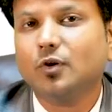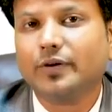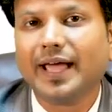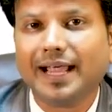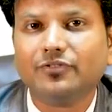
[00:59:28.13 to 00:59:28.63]

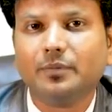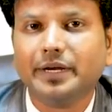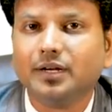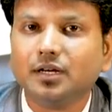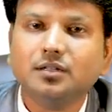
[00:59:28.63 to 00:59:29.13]
Okay, alpha,
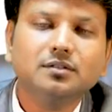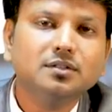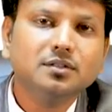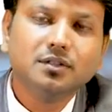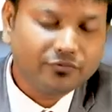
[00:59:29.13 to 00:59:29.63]
beta,
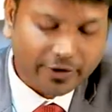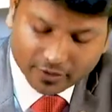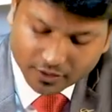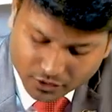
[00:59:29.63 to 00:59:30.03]
fine.